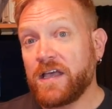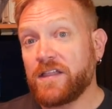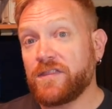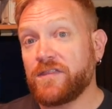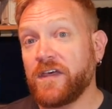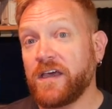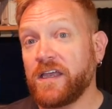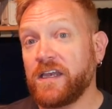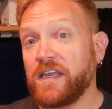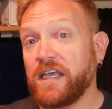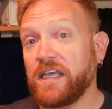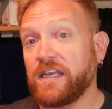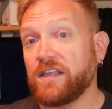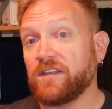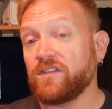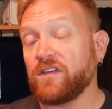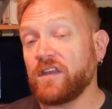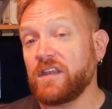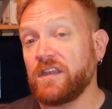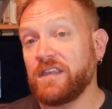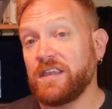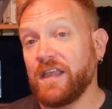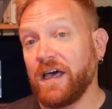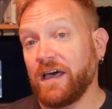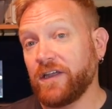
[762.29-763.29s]
that it is
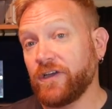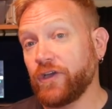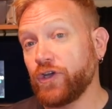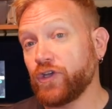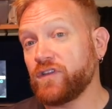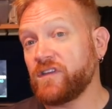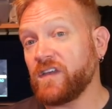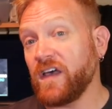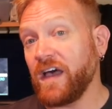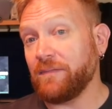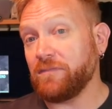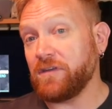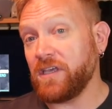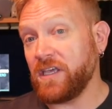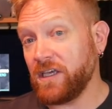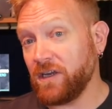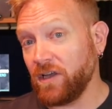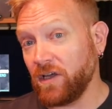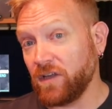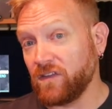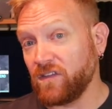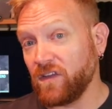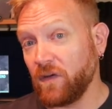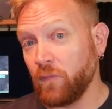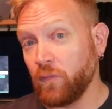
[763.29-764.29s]
not a good time to hit
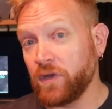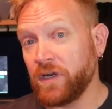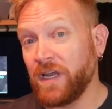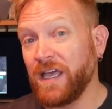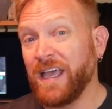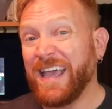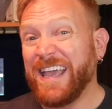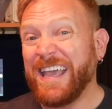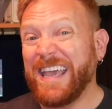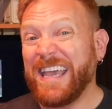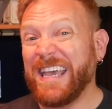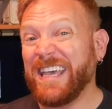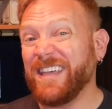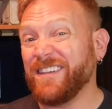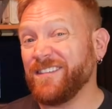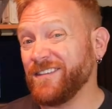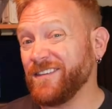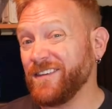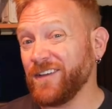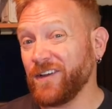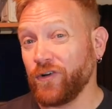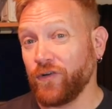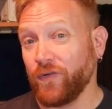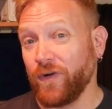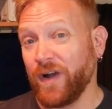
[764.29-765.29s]
on someone
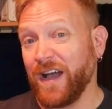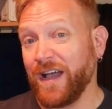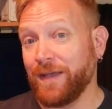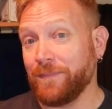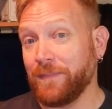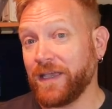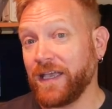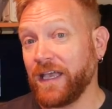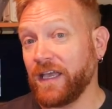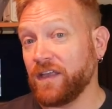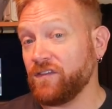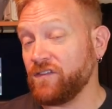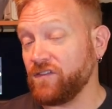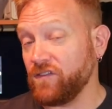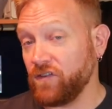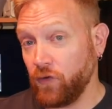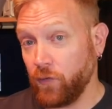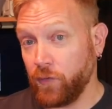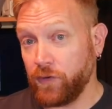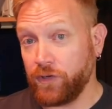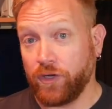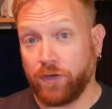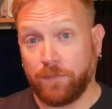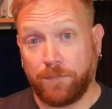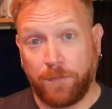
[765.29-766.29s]
isn't a crime against
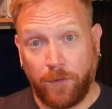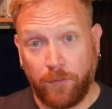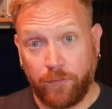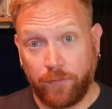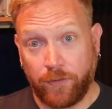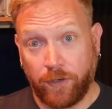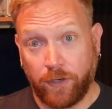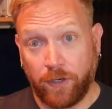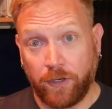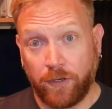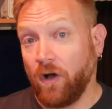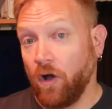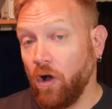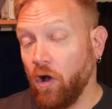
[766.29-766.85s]
you and your boner.